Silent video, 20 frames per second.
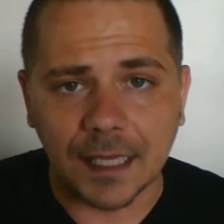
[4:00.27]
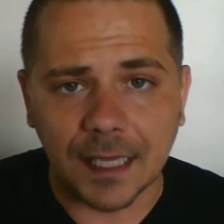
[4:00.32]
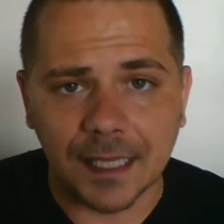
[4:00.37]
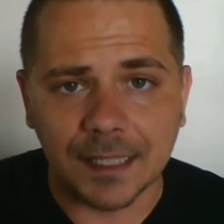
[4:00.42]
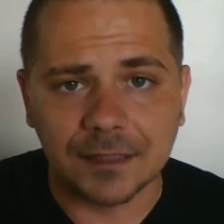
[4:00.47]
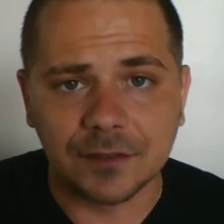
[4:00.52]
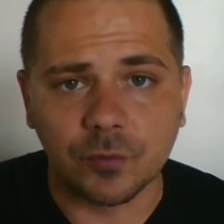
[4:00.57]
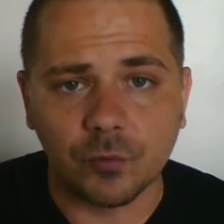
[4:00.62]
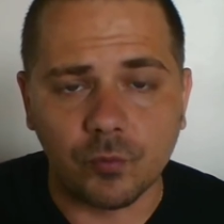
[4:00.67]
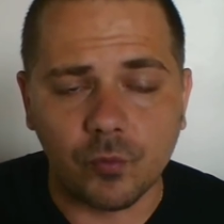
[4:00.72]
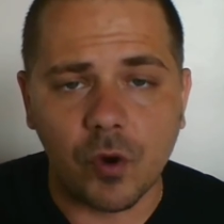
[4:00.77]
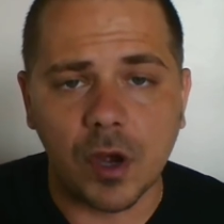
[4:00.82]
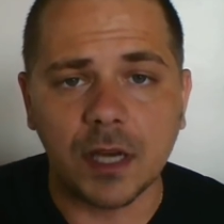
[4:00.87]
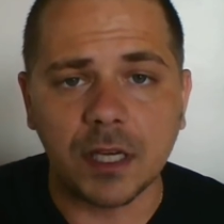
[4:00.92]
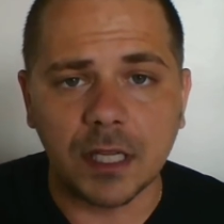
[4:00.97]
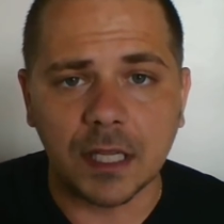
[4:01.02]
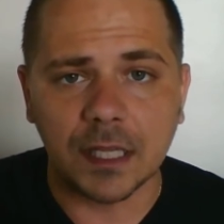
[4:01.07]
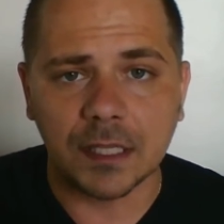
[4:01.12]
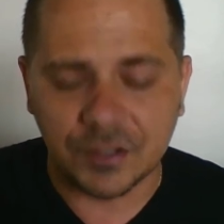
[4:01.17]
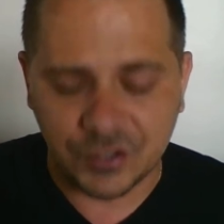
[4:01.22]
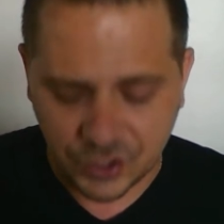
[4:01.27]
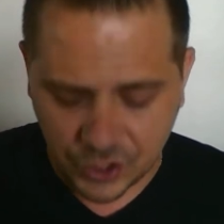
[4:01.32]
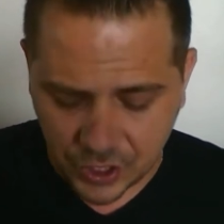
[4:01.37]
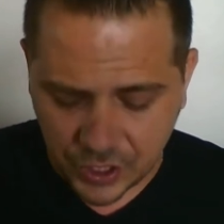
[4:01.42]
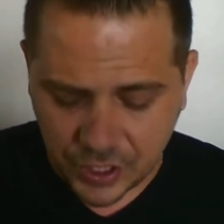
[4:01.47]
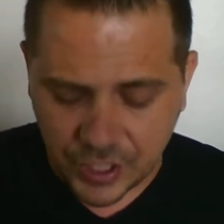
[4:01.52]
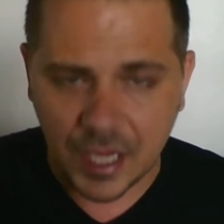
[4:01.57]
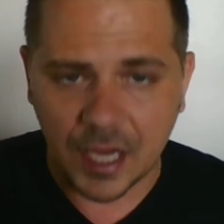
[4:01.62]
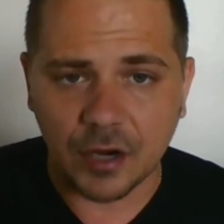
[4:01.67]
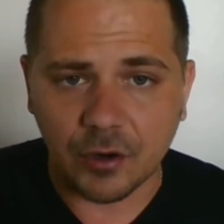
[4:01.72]
it's what
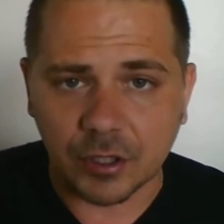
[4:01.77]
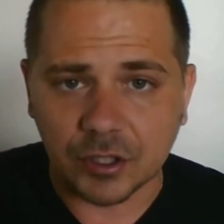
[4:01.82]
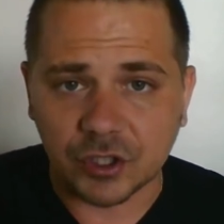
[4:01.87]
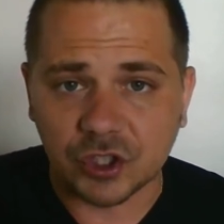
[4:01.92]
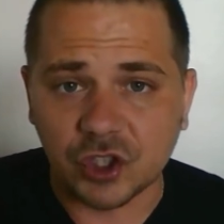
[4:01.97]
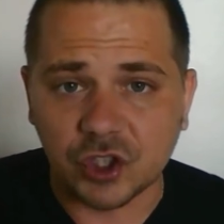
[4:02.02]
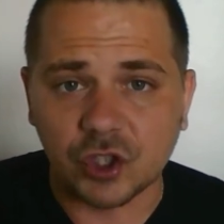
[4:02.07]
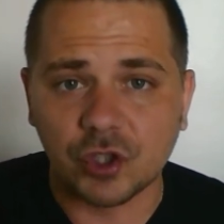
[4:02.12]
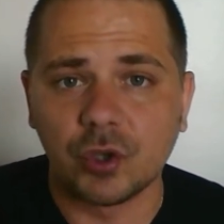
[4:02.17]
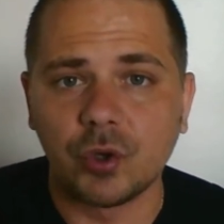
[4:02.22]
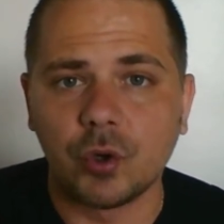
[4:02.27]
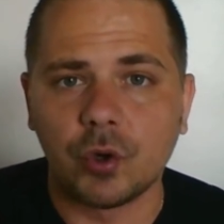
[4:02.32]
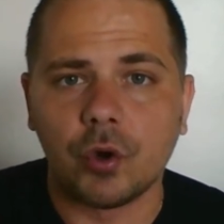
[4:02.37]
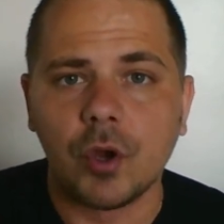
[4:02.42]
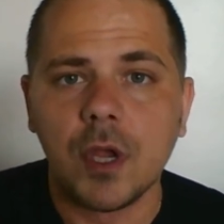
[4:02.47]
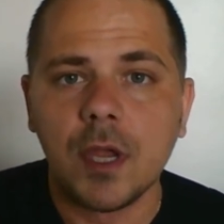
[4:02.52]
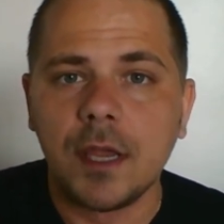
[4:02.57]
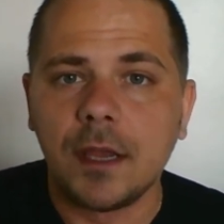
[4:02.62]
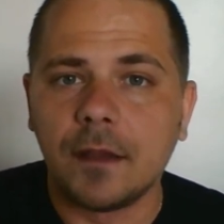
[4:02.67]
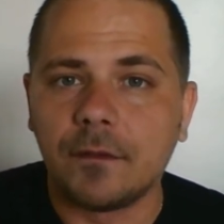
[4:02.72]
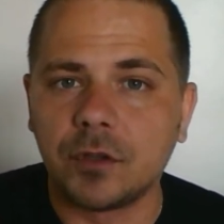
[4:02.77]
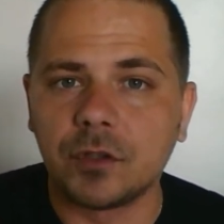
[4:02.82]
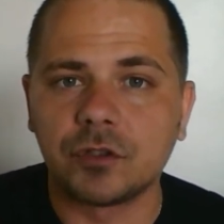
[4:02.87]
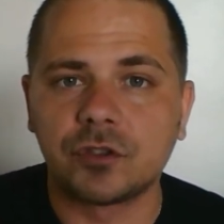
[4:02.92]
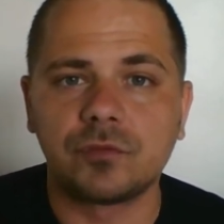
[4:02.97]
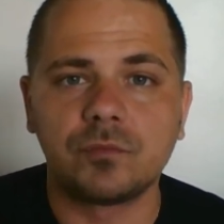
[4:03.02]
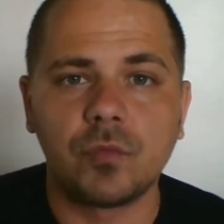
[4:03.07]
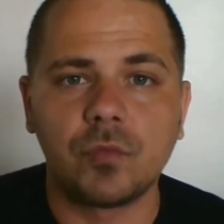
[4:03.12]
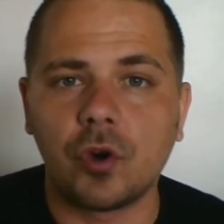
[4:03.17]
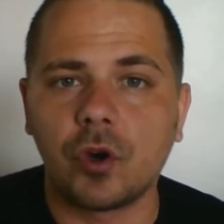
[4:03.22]
is there it's true if
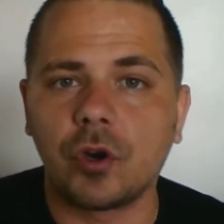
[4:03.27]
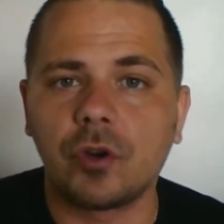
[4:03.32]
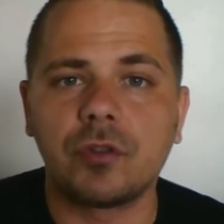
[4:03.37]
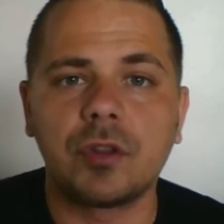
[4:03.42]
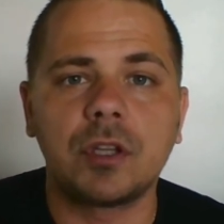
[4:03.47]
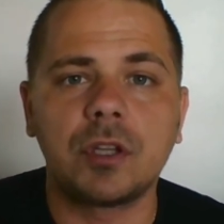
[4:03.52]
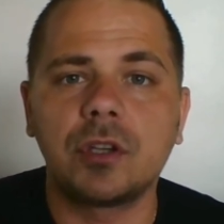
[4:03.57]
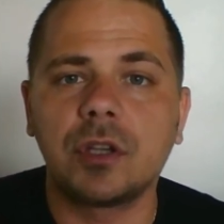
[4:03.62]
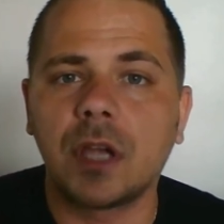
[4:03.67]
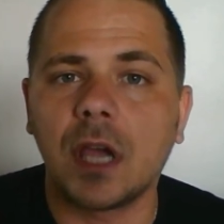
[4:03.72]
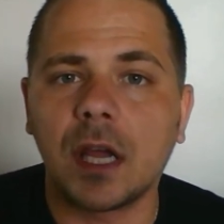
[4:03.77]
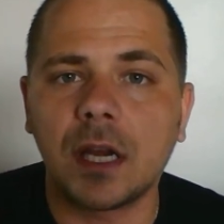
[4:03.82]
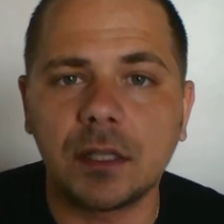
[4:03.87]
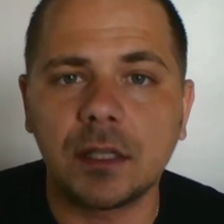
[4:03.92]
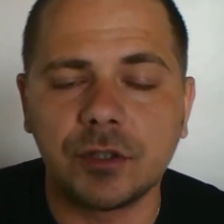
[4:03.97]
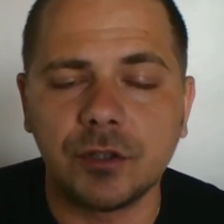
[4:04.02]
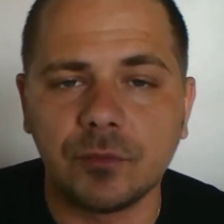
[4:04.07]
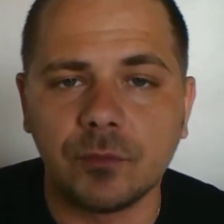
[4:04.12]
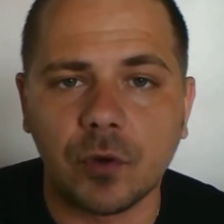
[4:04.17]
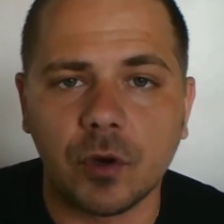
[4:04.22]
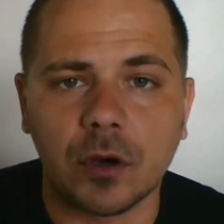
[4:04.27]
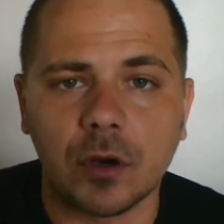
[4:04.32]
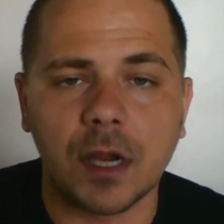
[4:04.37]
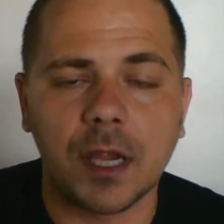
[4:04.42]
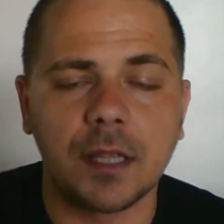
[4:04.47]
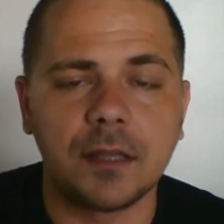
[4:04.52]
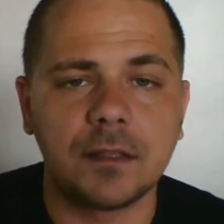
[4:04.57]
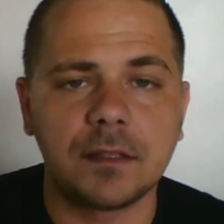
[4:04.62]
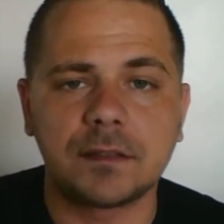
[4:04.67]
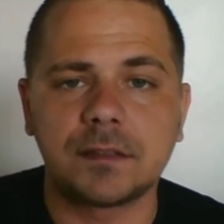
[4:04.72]
there's more then you got to do more
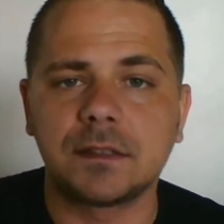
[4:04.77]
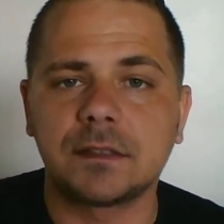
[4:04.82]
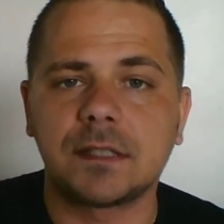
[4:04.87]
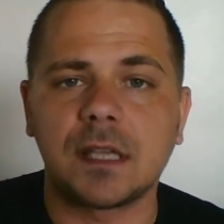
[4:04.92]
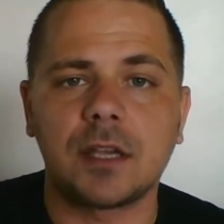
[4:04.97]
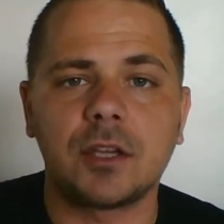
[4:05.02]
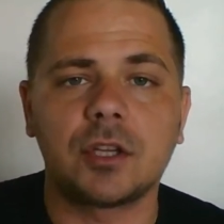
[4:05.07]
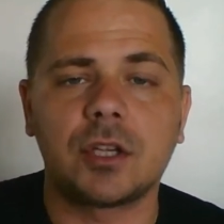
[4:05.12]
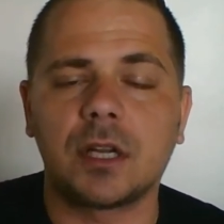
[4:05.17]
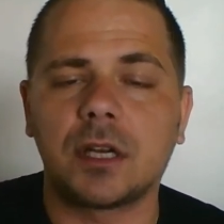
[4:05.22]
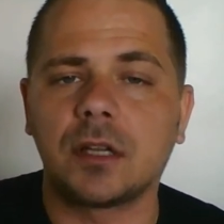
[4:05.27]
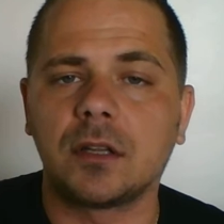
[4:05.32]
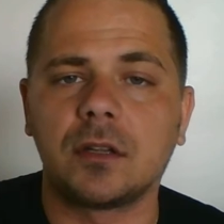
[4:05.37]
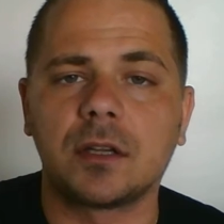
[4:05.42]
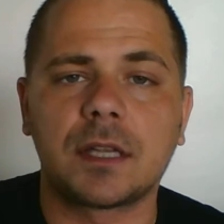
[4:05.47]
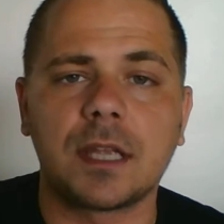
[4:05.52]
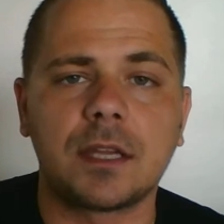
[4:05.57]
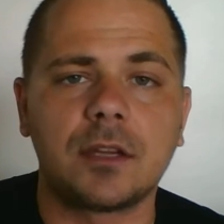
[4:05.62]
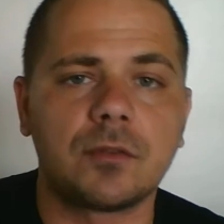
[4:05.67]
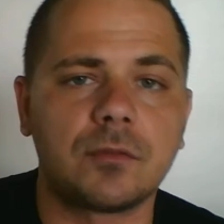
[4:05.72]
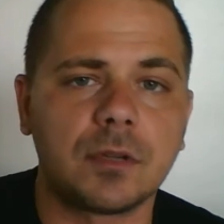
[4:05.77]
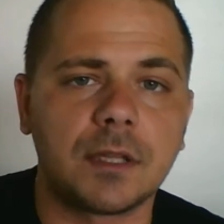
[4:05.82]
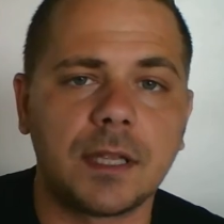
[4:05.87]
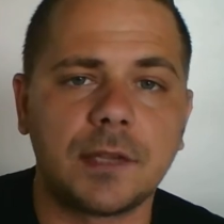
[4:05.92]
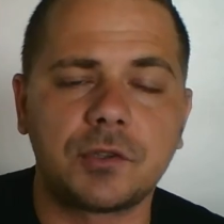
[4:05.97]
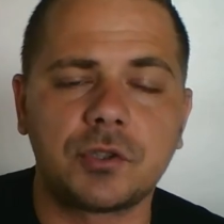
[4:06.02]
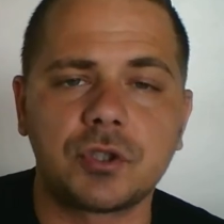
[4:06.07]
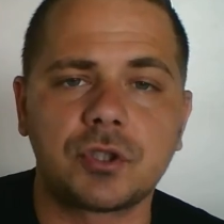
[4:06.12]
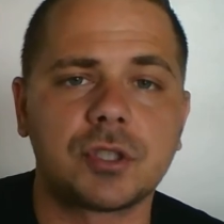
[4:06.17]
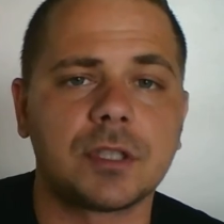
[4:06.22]
and this is how you got to look at your
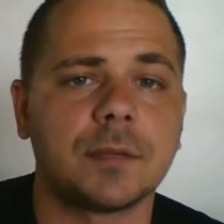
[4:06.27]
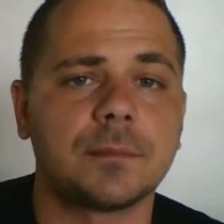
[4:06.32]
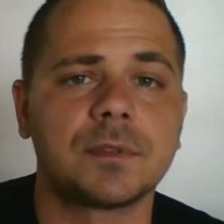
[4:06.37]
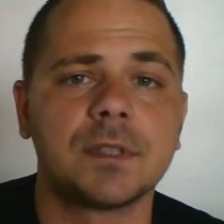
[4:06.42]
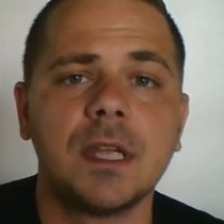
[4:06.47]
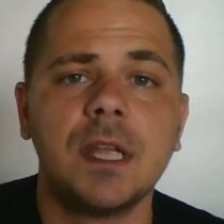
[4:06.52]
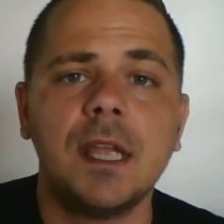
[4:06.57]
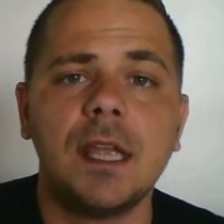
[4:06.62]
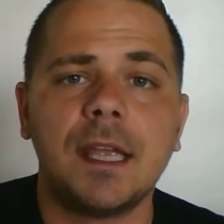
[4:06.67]
relationships